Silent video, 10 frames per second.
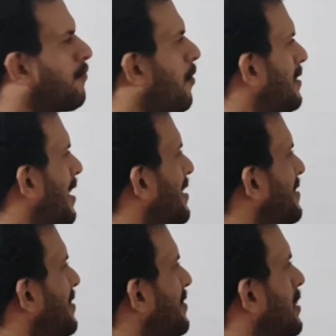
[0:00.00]
for getting
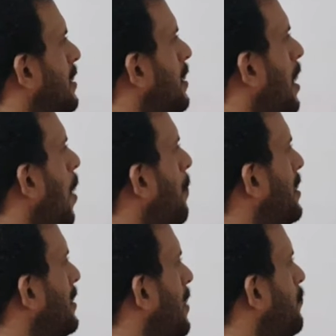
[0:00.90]
the third, how
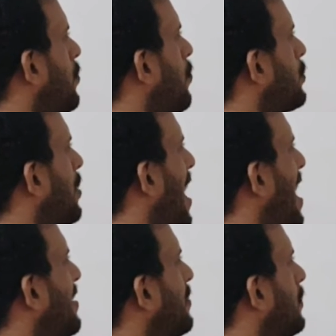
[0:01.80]
many times we want to
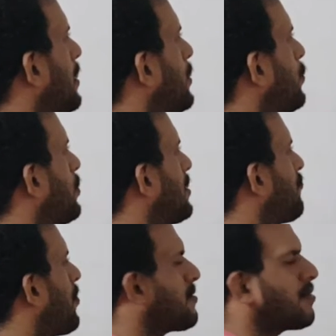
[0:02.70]
add 3 to the
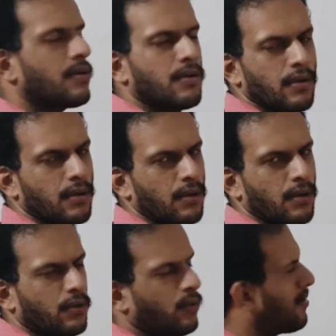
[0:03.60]
first?
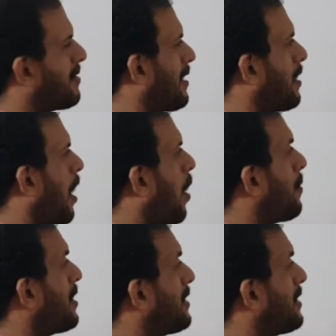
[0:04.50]
Not second. How many